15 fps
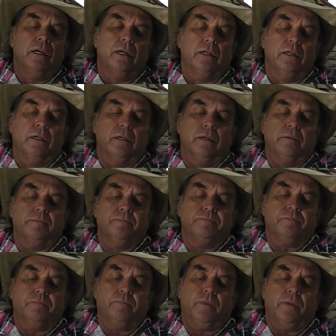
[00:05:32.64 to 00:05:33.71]
Now,
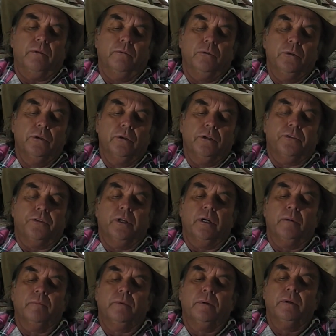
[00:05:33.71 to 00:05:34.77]
rule of
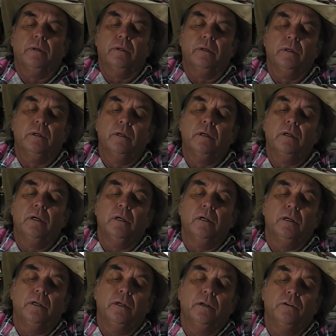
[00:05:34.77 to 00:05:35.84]
thumb
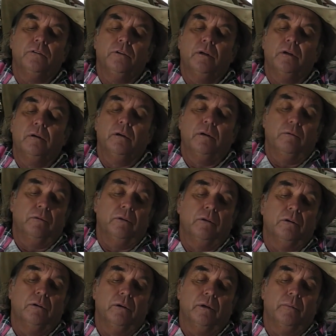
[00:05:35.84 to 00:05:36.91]
is,
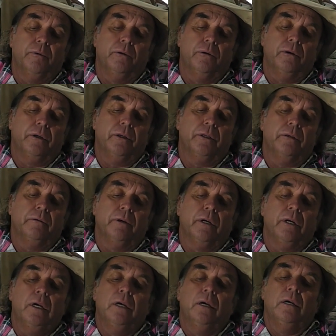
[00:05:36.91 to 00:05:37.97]
well, I apply it anyway,
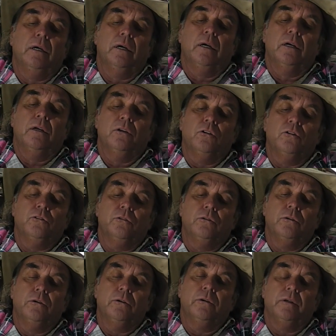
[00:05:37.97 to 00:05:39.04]
you
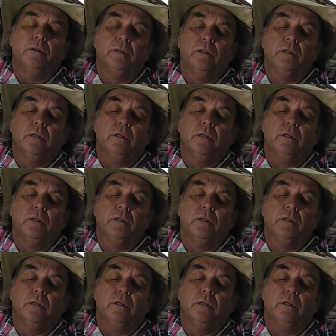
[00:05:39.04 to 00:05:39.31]
should